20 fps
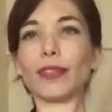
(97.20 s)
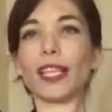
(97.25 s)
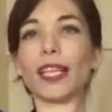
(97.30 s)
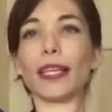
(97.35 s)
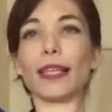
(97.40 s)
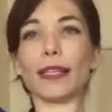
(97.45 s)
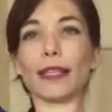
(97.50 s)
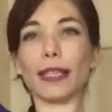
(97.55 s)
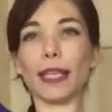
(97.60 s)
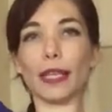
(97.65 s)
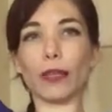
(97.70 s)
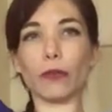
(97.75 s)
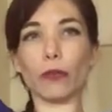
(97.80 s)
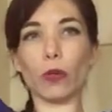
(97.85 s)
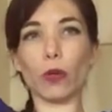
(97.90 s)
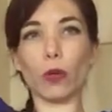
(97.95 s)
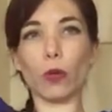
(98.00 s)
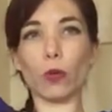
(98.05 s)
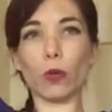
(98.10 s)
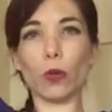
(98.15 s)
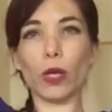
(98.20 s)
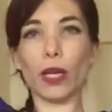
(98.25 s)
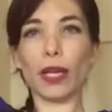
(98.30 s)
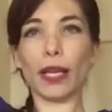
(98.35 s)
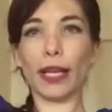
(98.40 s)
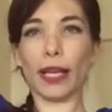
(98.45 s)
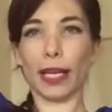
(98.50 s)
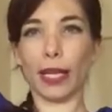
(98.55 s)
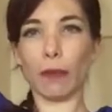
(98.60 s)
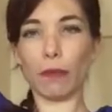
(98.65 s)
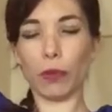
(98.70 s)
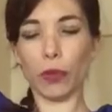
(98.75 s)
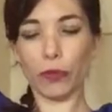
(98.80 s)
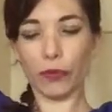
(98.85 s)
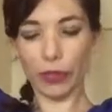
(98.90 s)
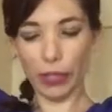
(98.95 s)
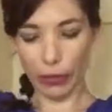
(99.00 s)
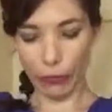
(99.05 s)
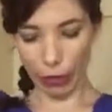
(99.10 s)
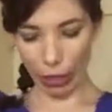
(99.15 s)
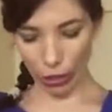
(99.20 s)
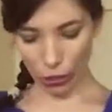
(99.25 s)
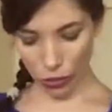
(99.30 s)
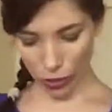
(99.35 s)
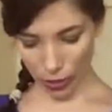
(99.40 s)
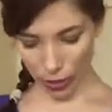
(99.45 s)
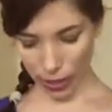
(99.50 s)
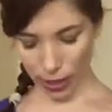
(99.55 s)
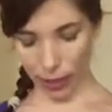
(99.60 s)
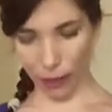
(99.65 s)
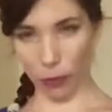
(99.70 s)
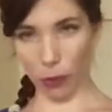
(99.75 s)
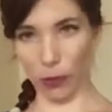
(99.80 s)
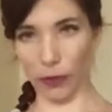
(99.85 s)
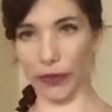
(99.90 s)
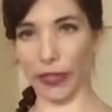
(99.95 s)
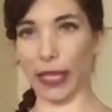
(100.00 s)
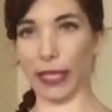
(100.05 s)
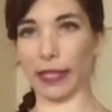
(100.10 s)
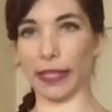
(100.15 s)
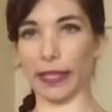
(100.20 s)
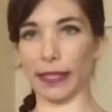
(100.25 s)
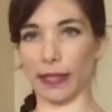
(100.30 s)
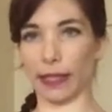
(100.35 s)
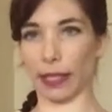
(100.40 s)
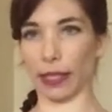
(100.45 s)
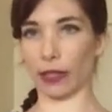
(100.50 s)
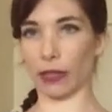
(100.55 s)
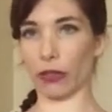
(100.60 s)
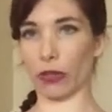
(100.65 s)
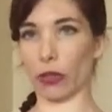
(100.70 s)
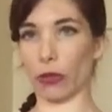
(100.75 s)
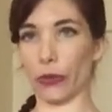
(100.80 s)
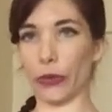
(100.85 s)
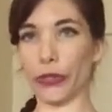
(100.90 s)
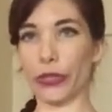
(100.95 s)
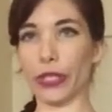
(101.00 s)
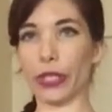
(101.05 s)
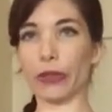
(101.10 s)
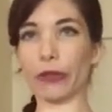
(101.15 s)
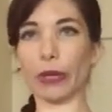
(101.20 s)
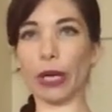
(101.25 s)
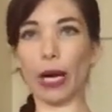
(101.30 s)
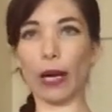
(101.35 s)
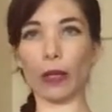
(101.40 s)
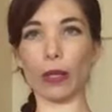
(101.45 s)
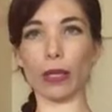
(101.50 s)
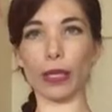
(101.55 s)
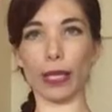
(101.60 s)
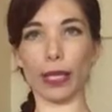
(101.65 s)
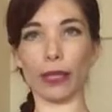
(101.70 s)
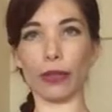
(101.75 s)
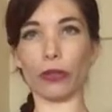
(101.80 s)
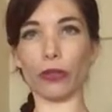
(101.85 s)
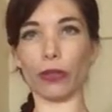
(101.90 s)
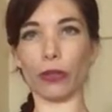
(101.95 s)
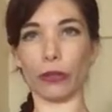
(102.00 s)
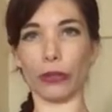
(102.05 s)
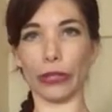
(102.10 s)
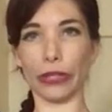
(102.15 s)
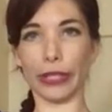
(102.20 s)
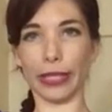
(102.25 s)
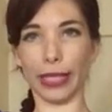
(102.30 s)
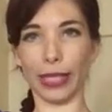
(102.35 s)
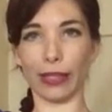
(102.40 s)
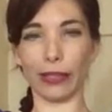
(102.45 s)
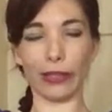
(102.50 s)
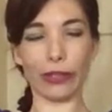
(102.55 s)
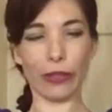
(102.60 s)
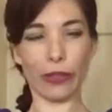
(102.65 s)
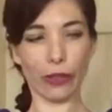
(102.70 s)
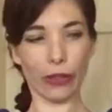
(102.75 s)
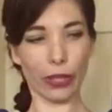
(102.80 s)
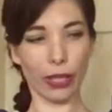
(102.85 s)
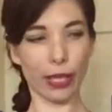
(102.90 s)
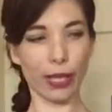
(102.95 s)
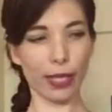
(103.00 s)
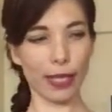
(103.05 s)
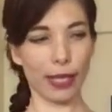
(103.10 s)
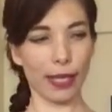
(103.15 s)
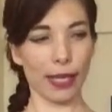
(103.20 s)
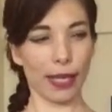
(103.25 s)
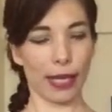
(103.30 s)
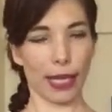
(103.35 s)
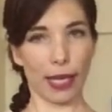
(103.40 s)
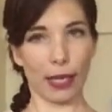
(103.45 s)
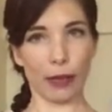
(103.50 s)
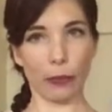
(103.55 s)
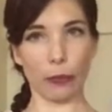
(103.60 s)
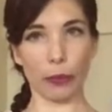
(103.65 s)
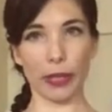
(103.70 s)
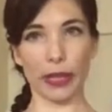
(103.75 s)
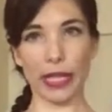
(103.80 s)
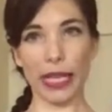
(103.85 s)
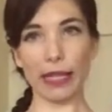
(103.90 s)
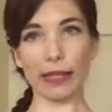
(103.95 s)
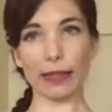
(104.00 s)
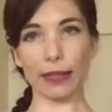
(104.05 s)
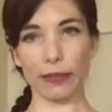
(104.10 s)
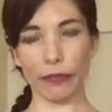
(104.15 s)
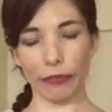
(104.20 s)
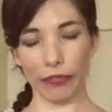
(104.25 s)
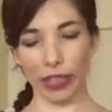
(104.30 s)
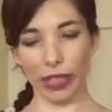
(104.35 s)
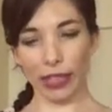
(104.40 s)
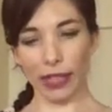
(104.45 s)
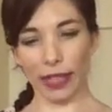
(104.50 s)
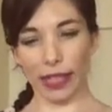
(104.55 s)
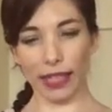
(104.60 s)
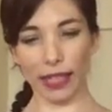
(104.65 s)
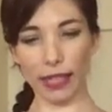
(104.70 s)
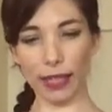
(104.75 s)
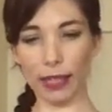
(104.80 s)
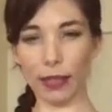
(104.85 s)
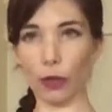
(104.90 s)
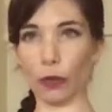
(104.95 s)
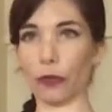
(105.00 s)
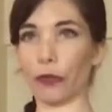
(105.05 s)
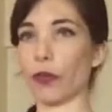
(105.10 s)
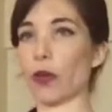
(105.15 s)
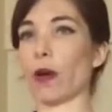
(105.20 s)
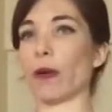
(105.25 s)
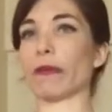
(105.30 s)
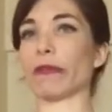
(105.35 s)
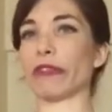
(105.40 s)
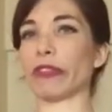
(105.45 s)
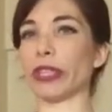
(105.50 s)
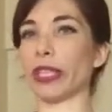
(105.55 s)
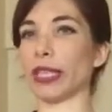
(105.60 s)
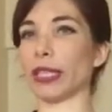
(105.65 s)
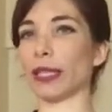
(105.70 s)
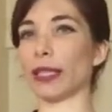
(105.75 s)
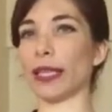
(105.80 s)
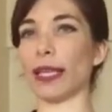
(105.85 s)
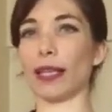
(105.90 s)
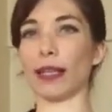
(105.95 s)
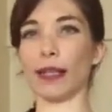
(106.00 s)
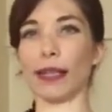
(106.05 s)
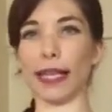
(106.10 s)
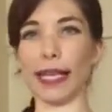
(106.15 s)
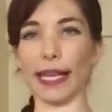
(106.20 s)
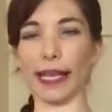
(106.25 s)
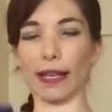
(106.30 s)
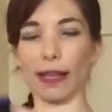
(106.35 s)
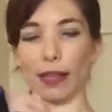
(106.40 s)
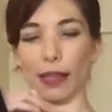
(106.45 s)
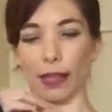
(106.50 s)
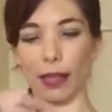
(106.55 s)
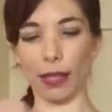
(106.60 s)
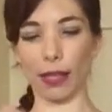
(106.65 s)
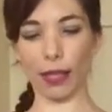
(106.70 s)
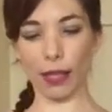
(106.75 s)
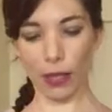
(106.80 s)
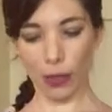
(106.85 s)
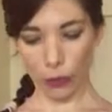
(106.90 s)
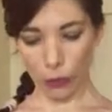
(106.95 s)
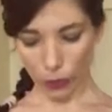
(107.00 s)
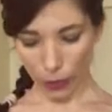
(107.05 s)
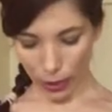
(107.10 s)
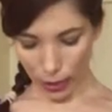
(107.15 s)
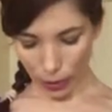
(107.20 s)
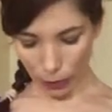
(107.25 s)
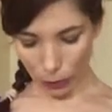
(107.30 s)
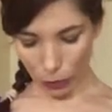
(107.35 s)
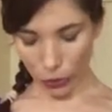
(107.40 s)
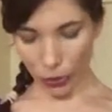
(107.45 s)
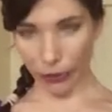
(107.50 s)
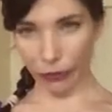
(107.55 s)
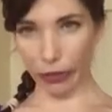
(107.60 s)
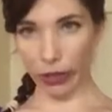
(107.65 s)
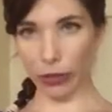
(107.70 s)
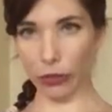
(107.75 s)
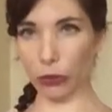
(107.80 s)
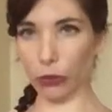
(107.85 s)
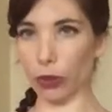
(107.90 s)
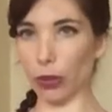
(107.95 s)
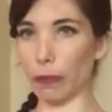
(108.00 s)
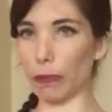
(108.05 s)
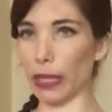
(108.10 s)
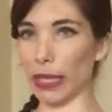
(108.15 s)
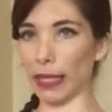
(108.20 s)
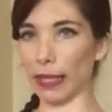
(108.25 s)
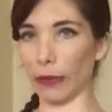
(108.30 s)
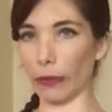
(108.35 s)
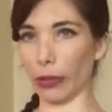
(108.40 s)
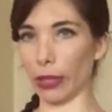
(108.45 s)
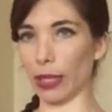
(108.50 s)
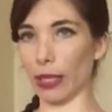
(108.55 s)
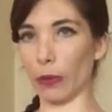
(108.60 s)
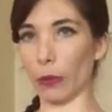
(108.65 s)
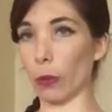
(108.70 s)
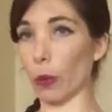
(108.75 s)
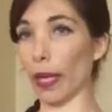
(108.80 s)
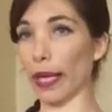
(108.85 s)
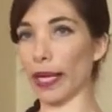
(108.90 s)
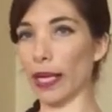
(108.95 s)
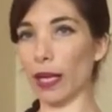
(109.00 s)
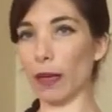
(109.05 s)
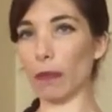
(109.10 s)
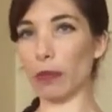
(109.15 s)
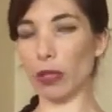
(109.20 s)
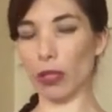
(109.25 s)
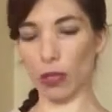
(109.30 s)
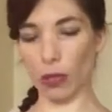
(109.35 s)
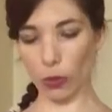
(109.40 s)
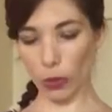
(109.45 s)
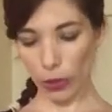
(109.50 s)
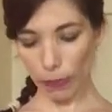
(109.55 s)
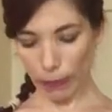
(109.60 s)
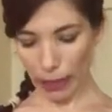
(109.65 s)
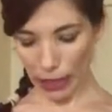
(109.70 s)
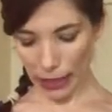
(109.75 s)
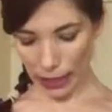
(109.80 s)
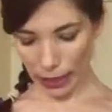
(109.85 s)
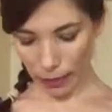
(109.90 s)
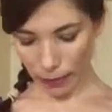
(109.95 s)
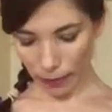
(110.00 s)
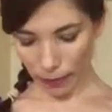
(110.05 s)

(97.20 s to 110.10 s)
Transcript: and they grow in both directions simultaneously, towards the ground and towards the earth. And with that feeling of confidence and length, we're going to breathe into our belly. We're going to wake up our lower belly,